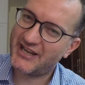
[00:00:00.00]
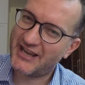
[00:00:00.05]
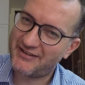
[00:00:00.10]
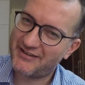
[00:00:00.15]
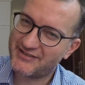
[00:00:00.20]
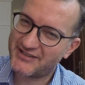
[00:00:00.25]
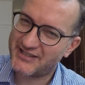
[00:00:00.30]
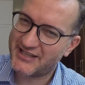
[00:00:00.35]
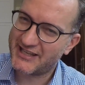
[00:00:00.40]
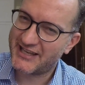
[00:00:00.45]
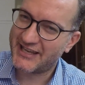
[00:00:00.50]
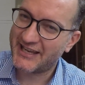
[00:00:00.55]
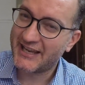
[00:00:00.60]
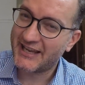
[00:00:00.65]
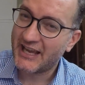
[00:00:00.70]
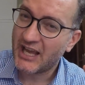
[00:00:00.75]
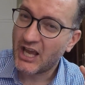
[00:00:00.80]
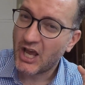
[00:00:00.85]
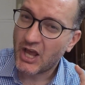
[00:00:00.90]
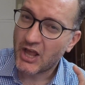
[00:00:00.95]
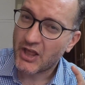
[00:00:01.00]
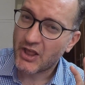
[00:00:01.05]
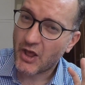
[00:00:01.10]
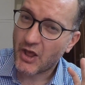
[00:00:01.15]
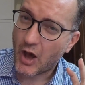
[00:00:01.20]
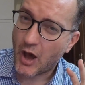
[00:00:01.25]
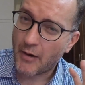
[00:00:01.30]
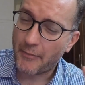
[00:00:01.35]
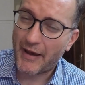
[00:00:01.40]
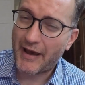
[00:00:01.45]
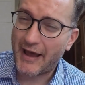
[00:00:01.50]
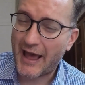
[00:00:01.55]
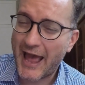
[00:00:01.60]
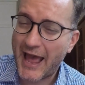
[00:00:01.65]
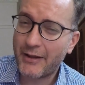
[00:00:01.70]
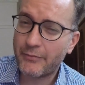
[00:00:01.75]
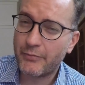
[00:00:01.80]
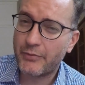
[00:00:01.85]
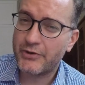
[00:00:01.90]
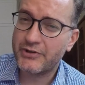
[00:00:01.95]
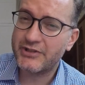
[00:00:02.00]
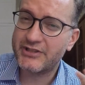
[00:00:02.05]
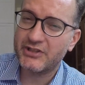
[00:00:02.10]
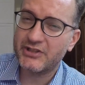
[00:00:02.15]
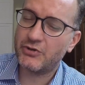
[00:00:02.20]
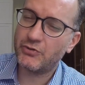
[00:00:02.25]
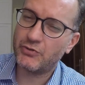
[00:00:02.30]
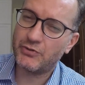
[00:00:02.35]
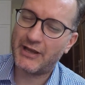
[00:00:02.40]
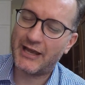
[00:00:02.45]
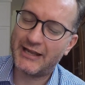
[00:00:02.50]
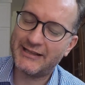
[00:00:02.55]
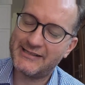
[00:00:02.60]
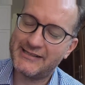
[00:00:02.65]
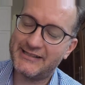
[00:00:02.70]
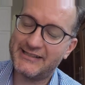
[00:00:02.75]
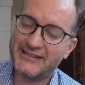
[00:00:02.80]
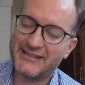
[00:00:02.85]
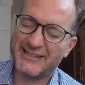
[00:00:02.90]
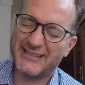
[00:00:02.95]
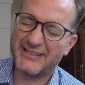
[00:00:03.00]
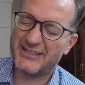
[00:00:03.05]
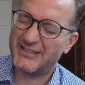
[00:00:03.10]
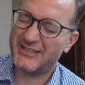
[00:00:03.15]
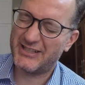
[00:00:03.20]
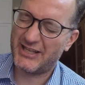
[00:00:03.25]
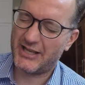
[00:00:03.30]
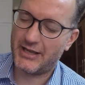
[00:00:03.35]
I was thinking about AdWords and Google Analytics.